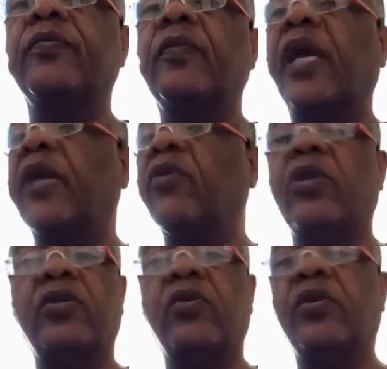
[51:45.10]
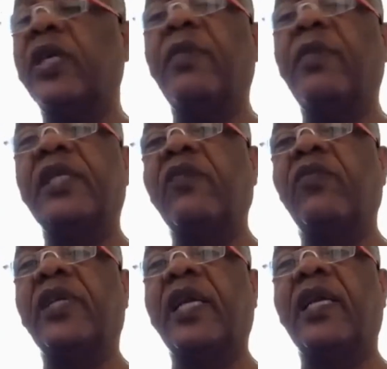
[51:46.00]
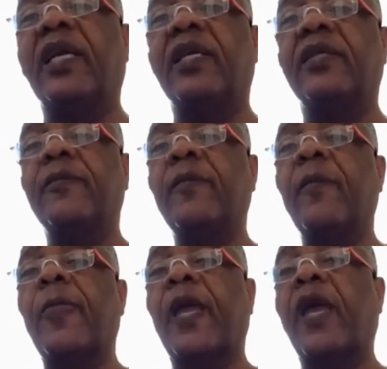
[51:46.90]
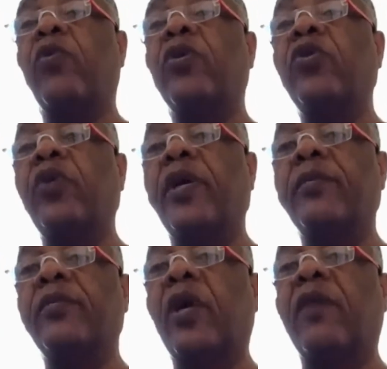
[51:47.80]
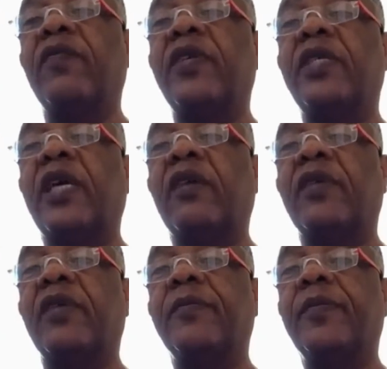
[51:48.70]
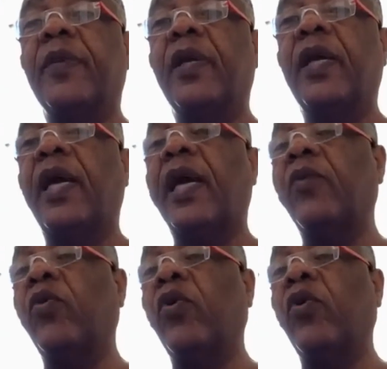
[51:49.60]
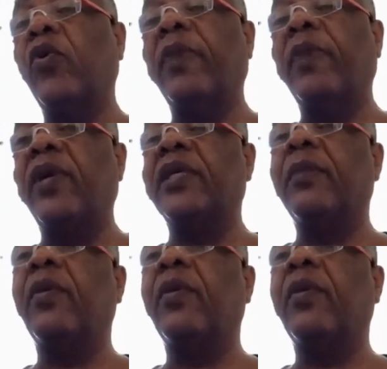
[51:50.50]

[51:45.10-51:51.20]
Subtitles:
I don't associate myself with telling lies. I wouldn't do it, not for the sake of it. And oh, by the way, somebody